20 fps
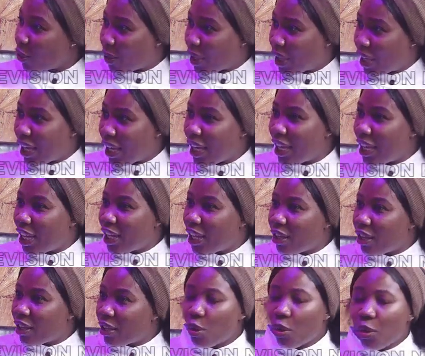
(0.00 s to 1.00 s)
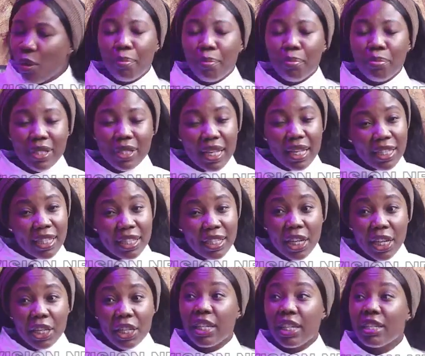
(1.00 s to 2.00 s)
Okay? So I'm
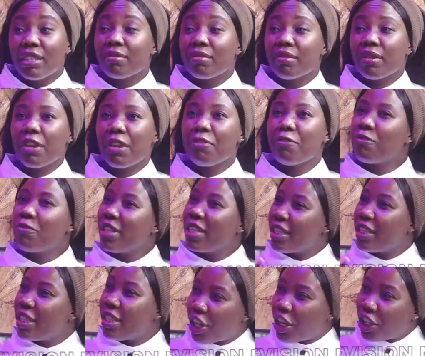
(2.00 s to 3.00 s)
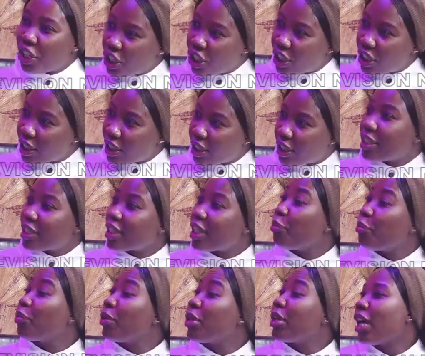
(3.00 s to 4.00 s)
certain they didn't envisage the
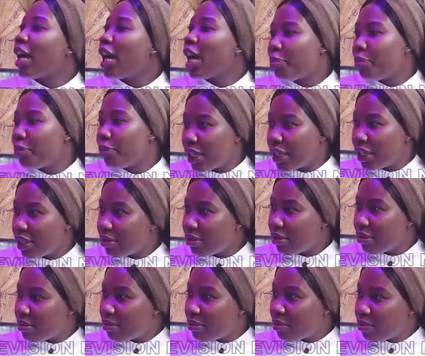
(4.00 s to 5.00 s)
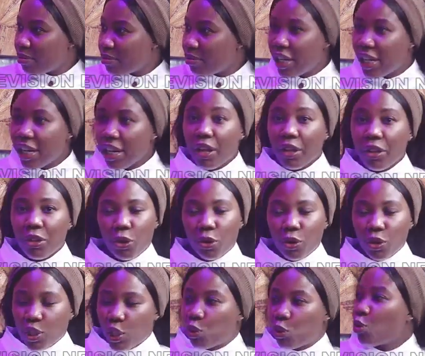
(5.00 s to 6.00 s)
stampede happening. They never
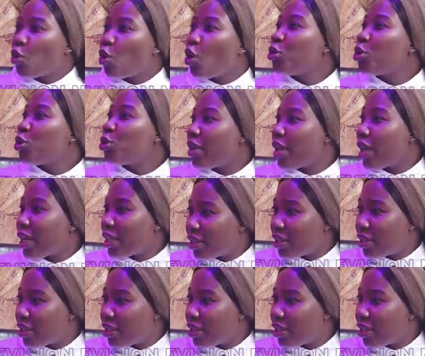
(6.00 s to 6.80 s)
thought it would come to that.